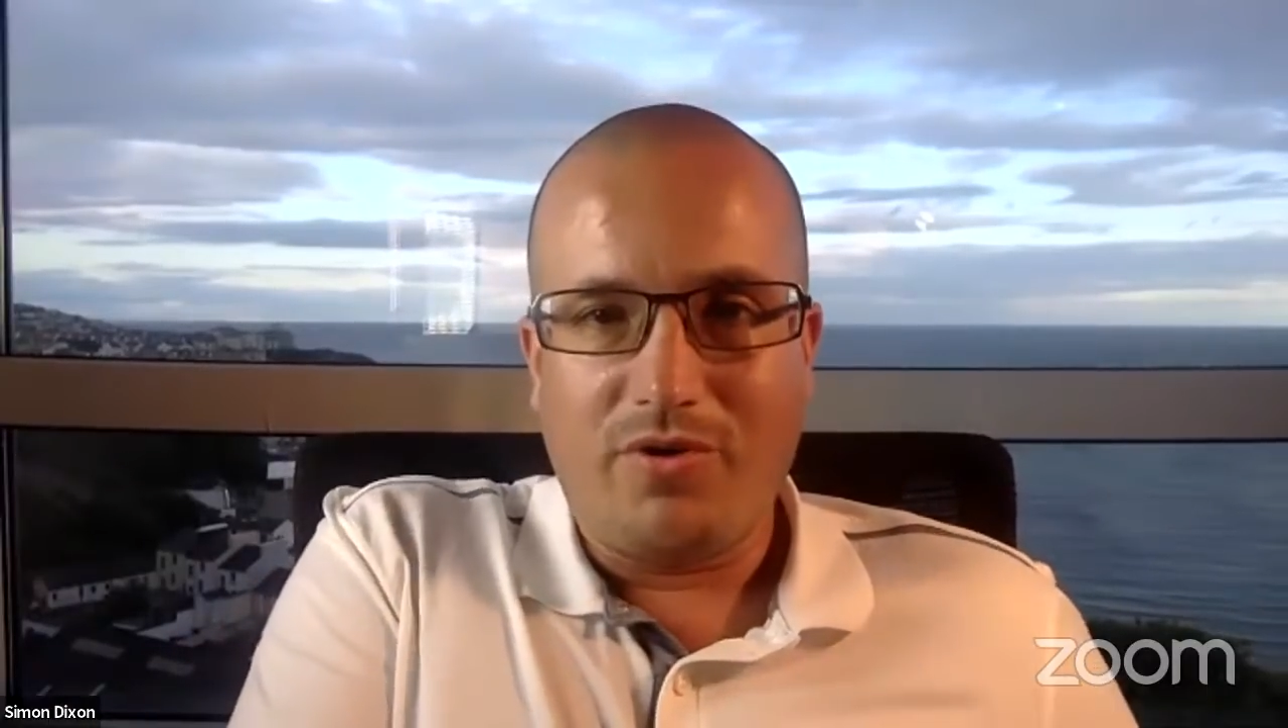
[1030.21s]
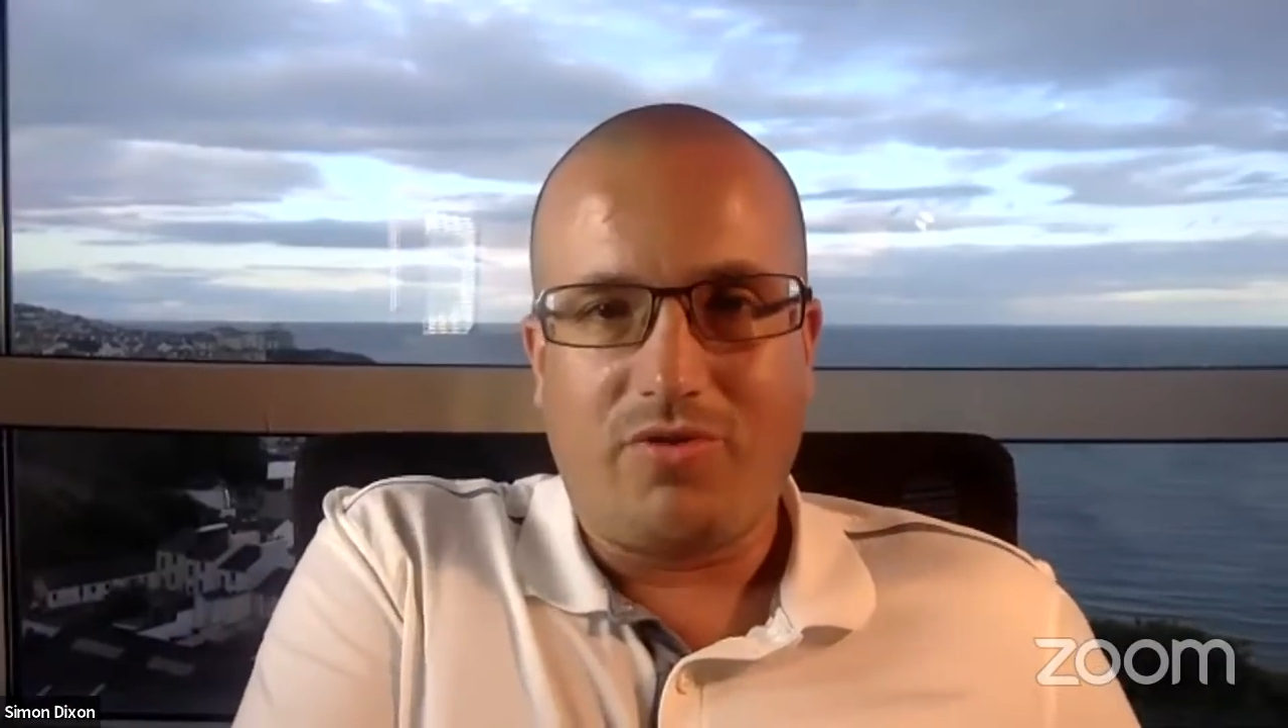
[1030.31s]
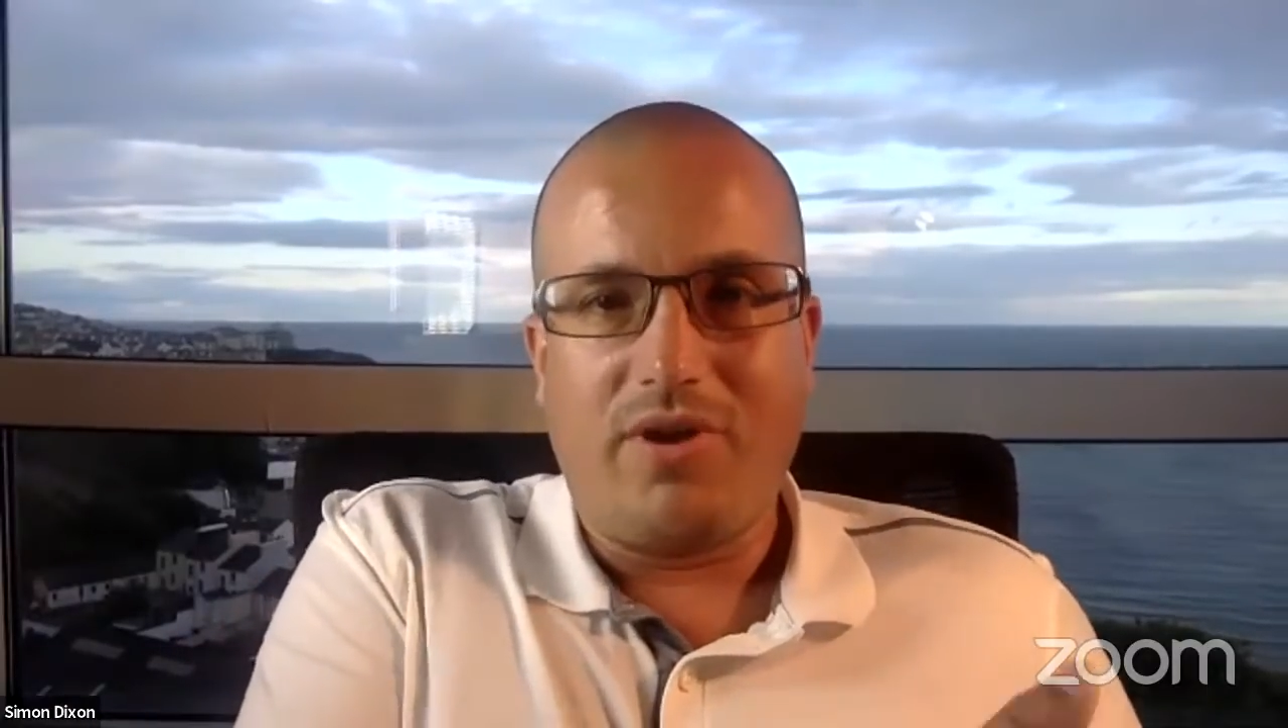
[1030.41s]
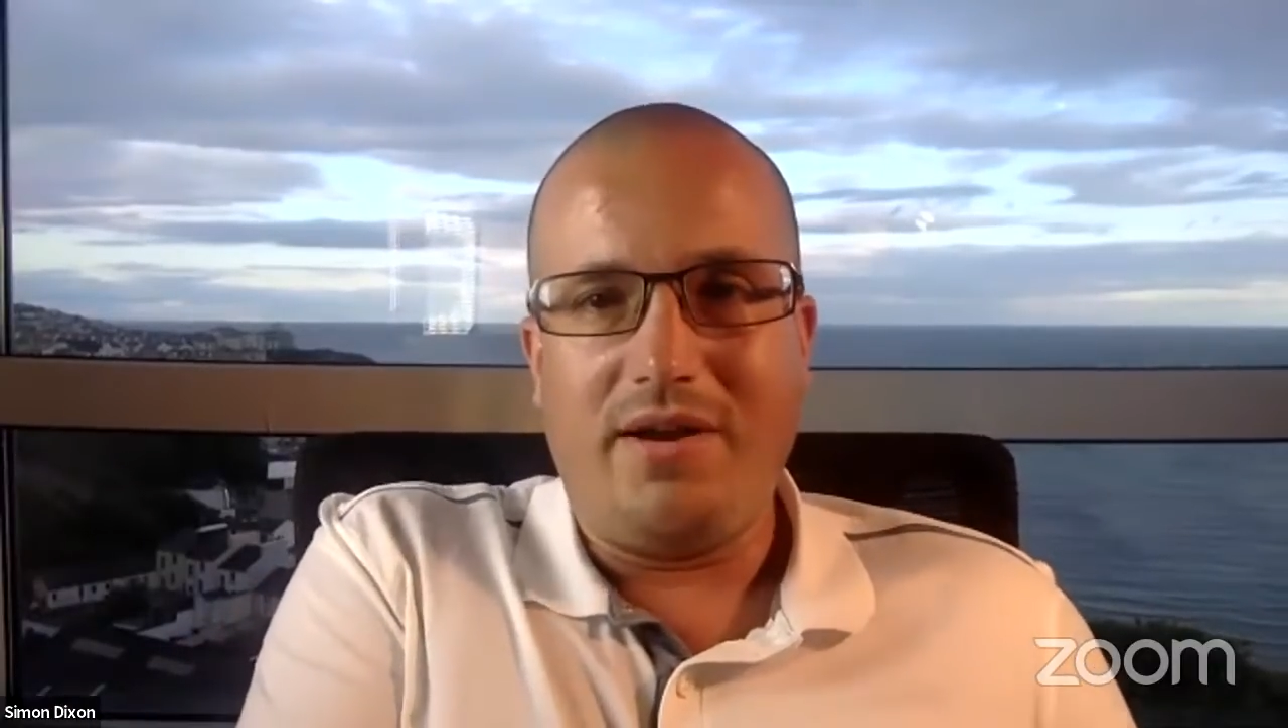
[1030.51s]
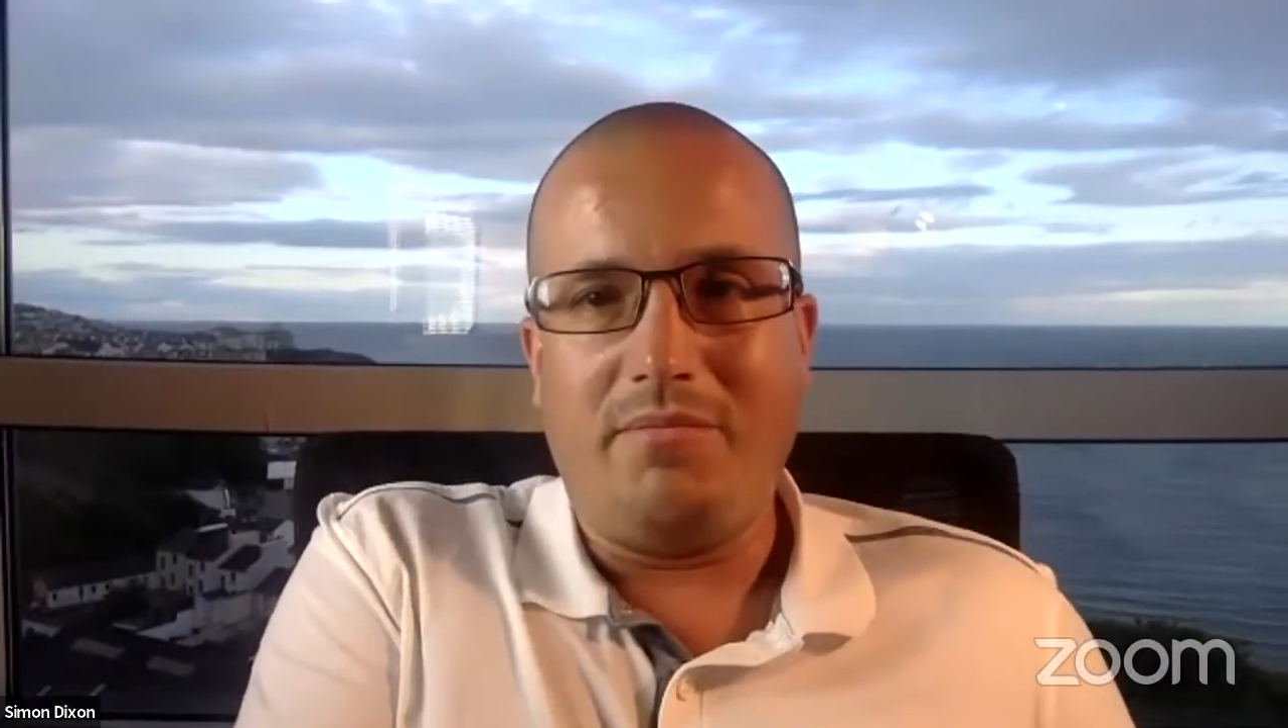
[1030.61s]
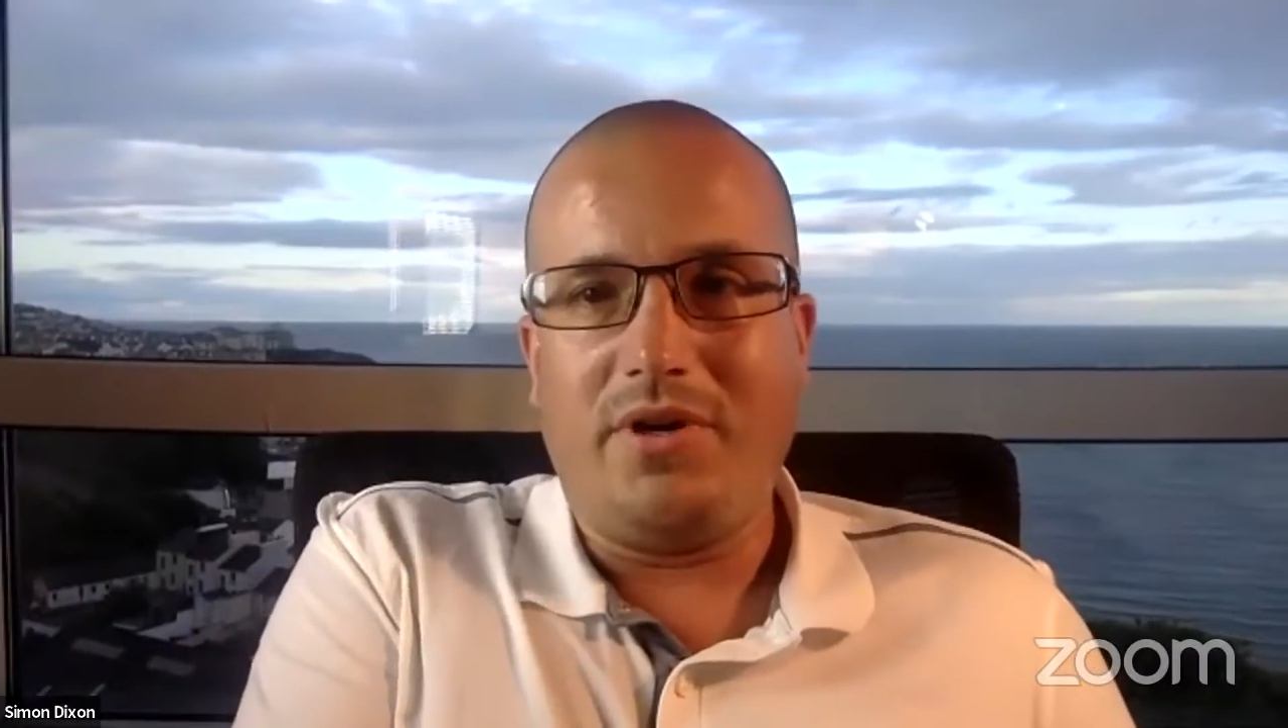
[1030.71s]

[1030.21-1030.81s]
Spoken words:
create